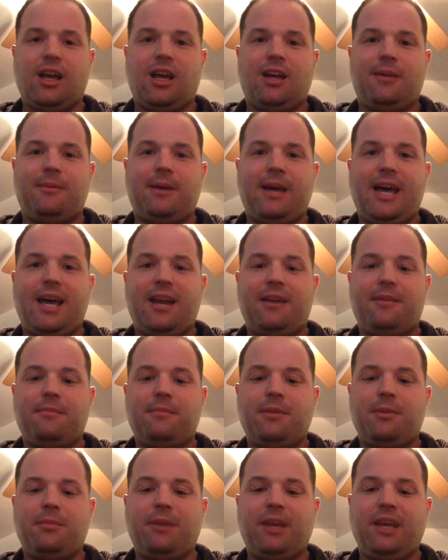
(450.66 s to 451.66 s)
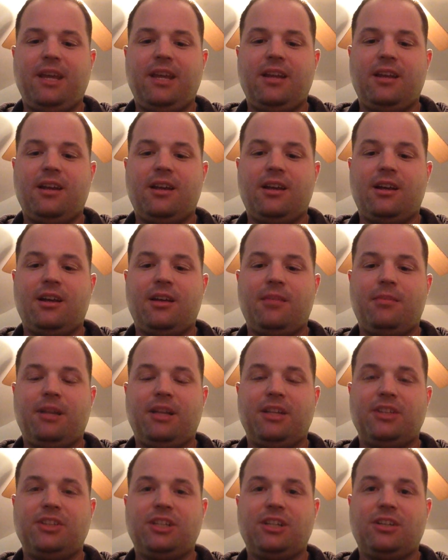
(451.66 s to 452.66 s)
I had him made a
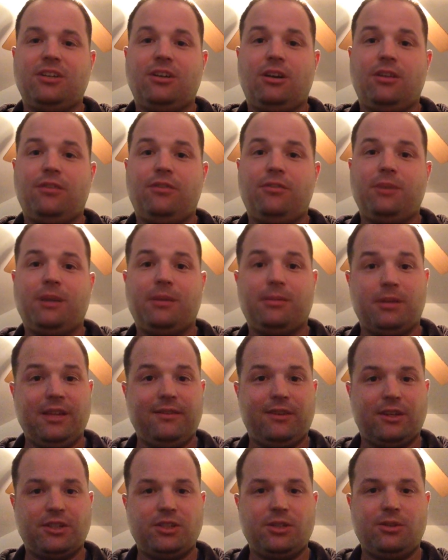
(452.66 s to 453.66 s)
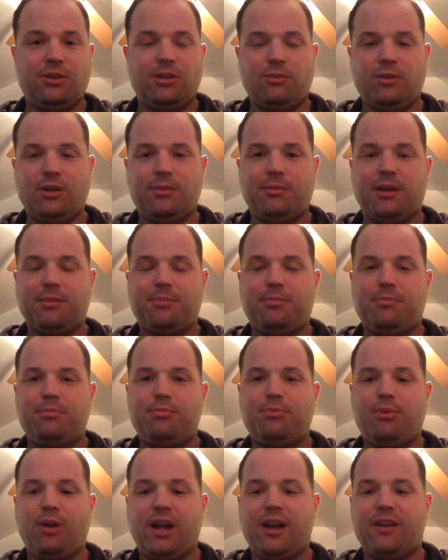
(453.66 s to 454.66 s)
Belichick card for me. I believe I showed it in one of my
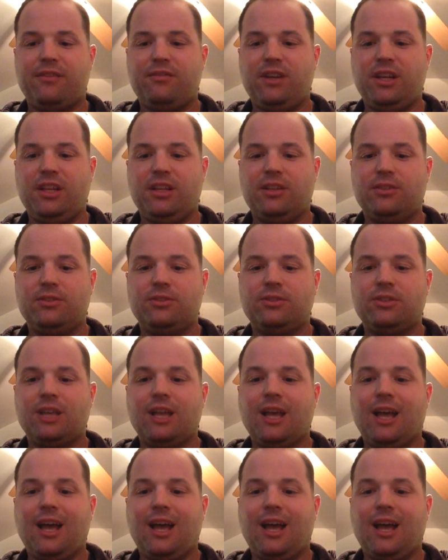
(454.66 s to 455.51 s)
prior videos.